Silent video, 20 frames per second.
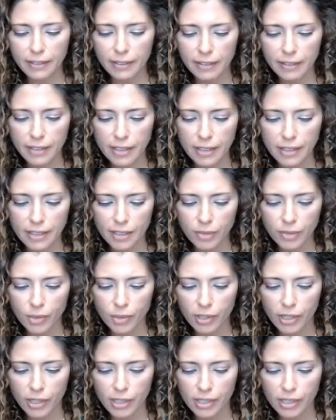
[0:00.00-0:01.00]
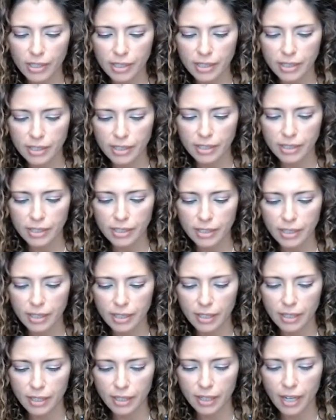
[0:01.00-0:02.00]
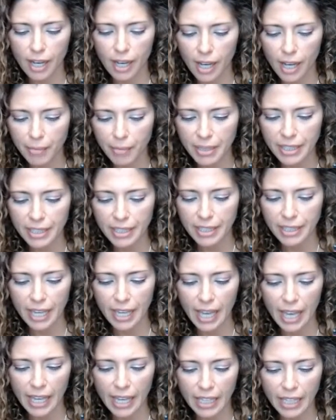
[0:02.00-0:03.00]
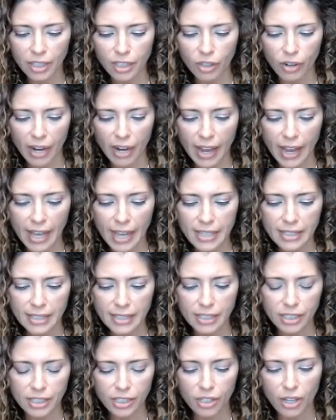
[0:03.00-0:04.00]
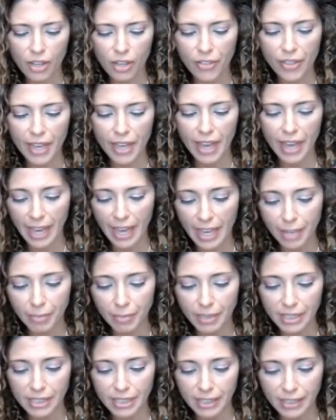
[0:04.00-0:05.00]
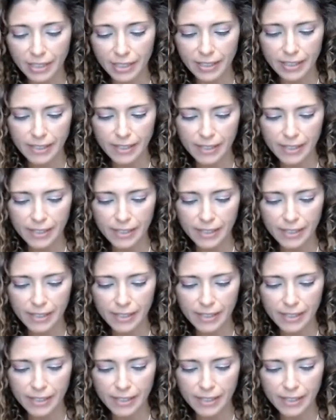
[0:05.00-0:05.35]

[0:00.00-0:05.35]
This one is common in hay and grass and is called the hay bacillus.